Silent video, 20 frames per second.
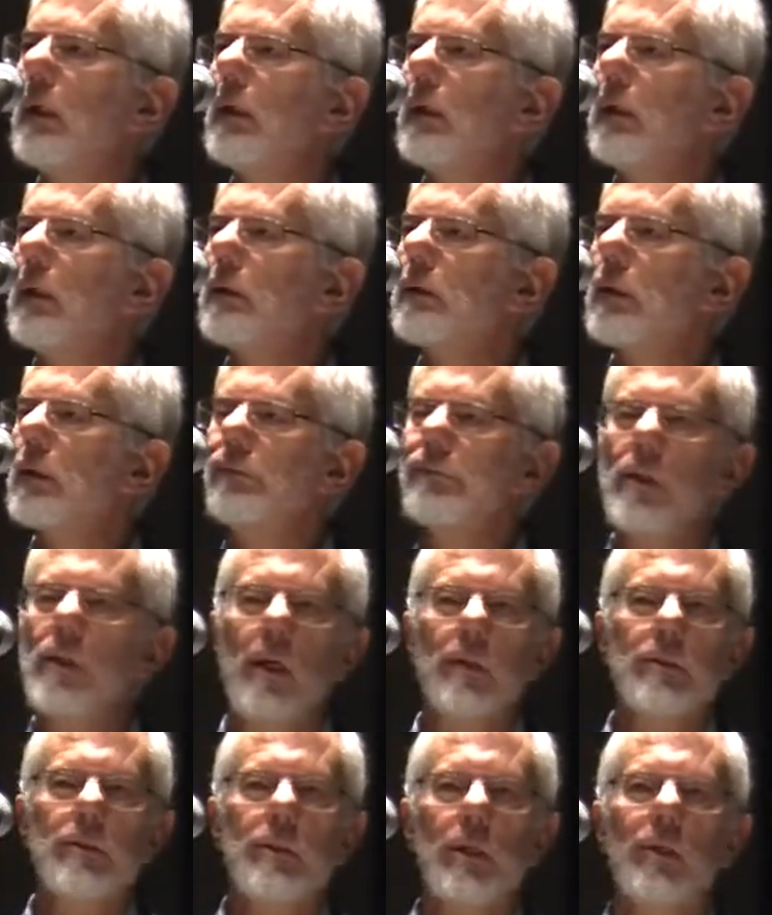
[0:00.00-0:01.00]
some of
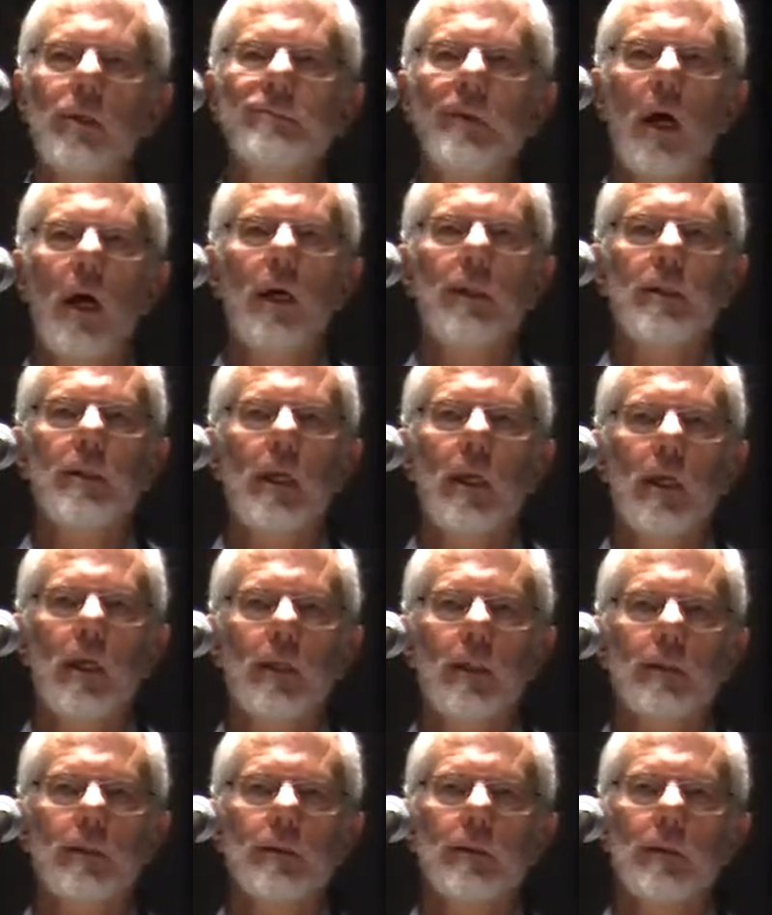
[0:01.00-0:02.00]
those deep
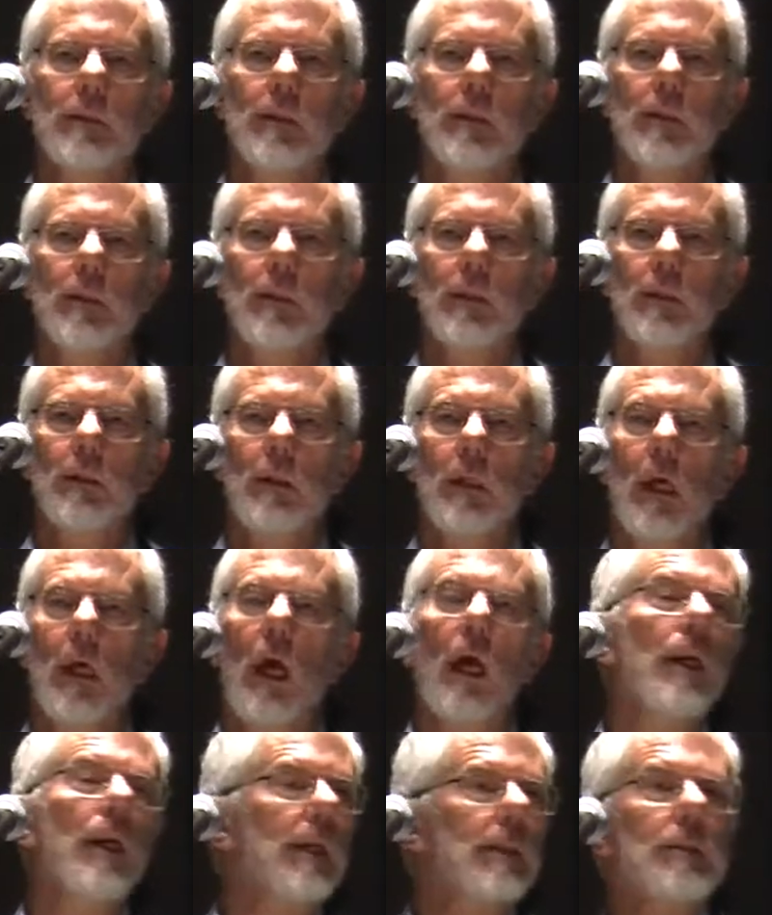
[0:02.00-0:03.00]
ideas.
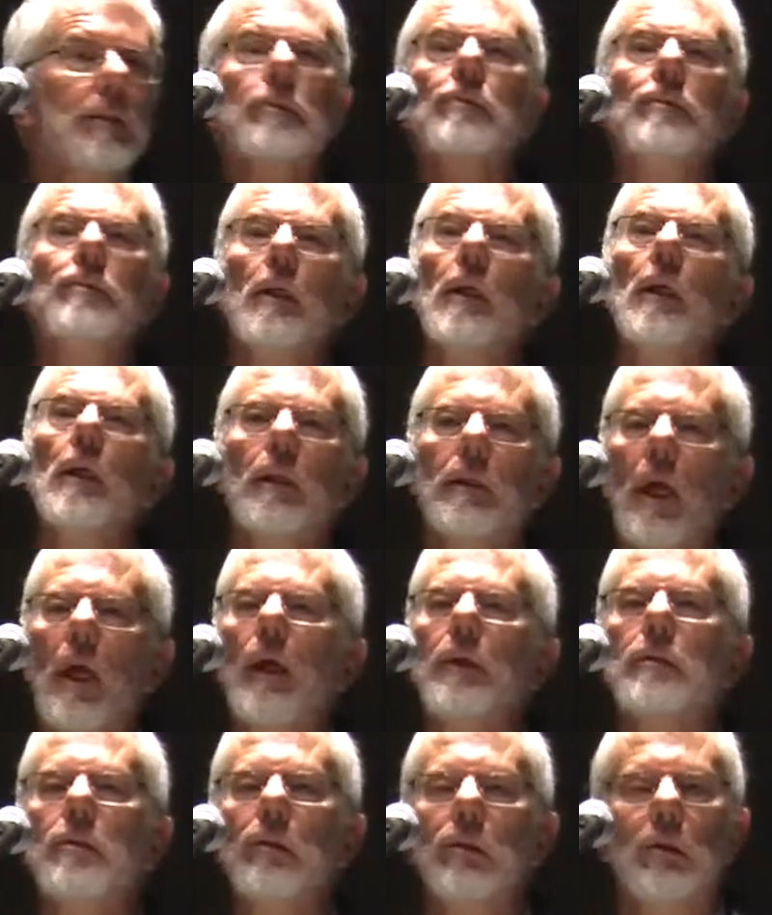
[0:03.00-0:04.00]
And it's really
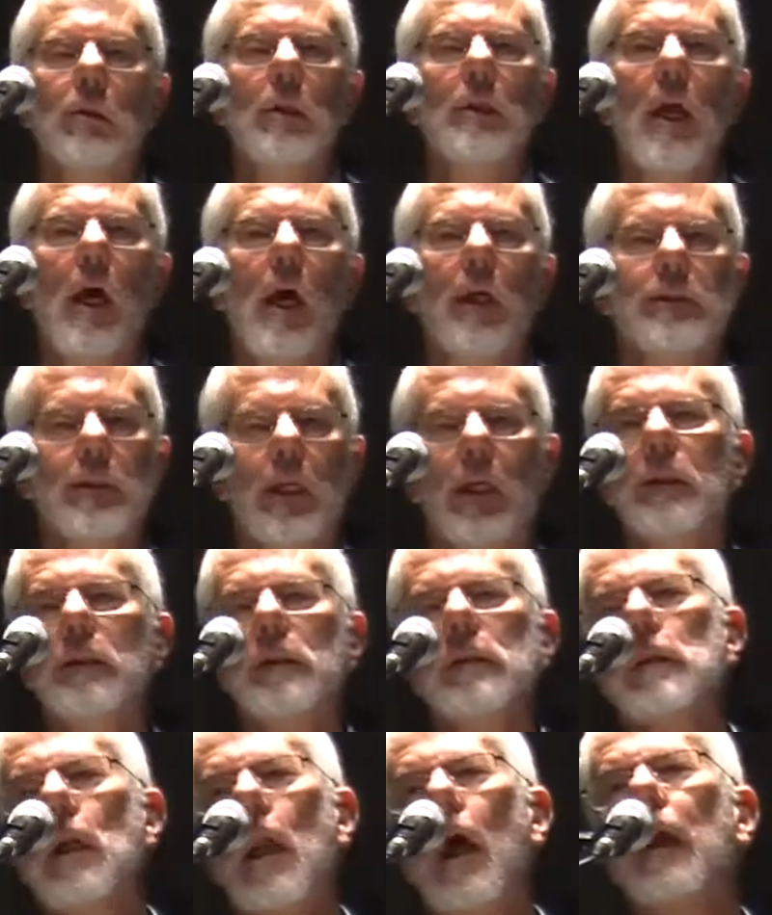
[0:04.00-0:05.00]
thanks to
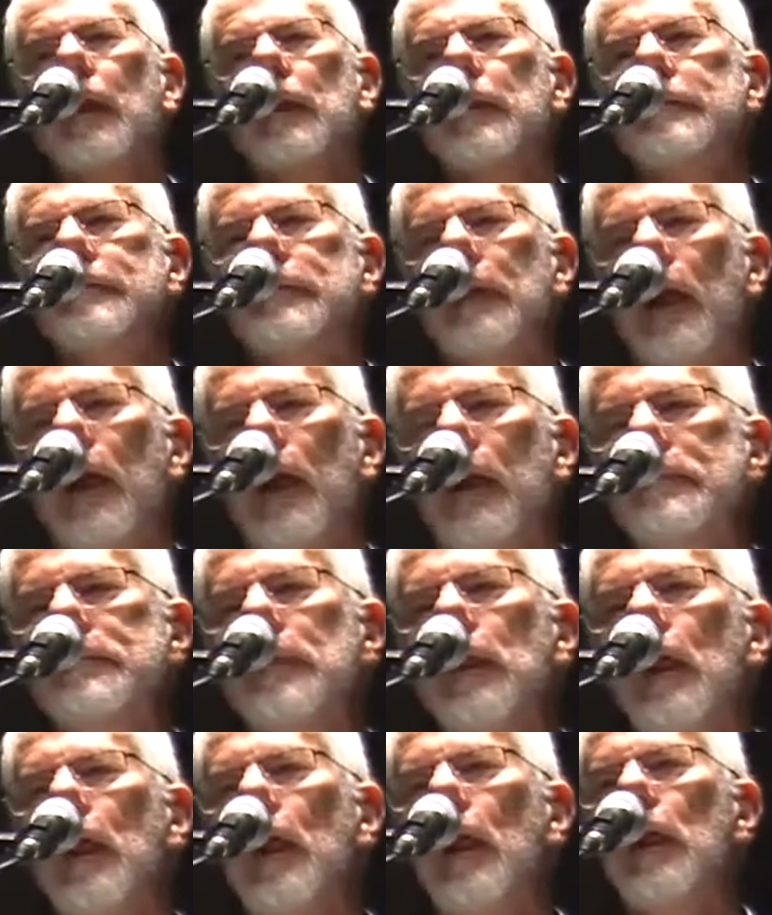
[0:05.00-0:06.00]
organizations like The Flame
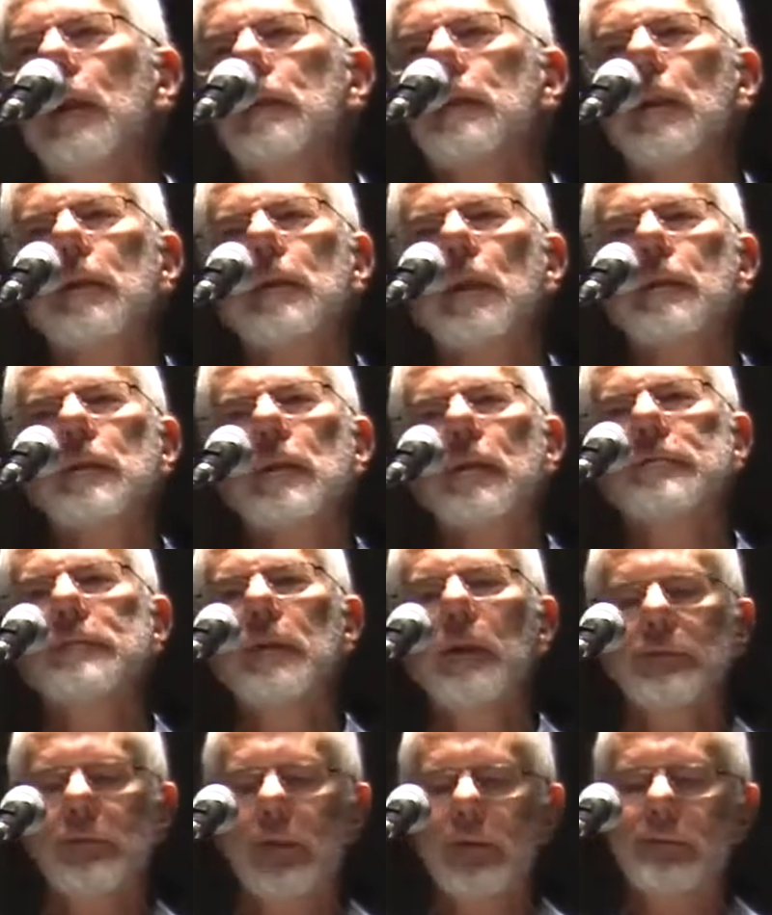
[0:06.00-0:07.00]
that this is
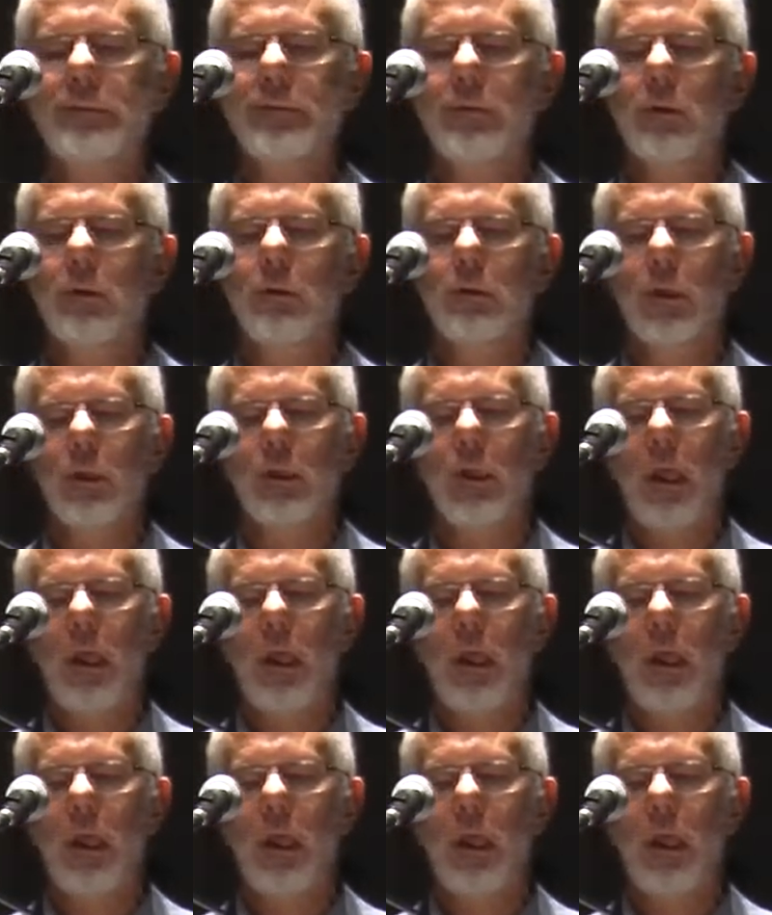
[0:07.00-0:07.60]
moving forward.